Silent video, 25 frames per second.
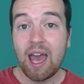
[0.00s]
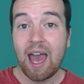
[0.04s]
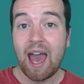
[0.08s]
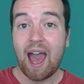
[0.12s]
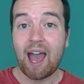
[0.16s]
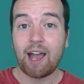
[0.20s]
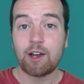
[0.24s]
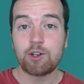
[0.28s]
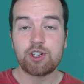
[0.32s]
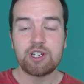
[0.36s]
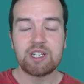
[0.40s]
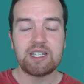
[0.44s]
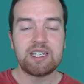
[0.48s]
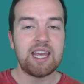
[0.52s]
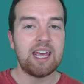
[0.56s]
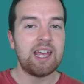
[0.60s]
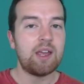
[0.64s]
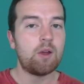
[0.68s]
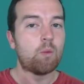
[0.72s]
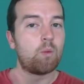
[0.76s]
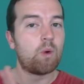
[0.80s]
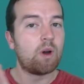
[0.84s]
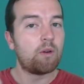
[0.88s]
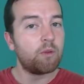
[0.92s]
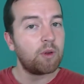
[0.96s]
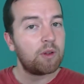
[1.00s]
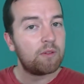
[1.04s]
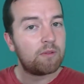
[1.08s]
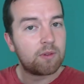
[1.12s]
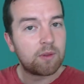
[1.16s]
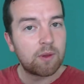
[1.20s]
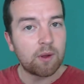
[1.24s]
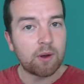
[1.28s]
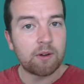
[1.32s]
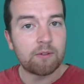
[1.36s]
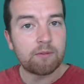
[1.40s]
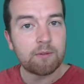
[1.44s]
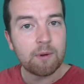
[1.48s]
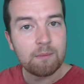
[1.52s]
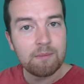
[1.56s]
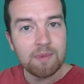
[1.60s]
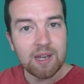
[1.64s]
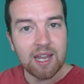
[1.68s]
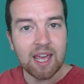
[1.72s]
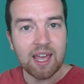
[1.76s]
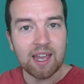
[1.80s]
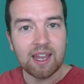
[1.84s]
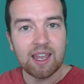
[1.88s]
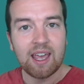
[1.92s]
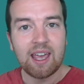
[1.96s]
actually take what we've learned from
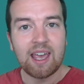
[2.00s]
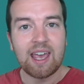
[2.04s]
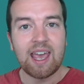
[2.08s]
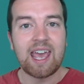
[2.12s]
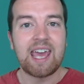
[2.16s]
Nick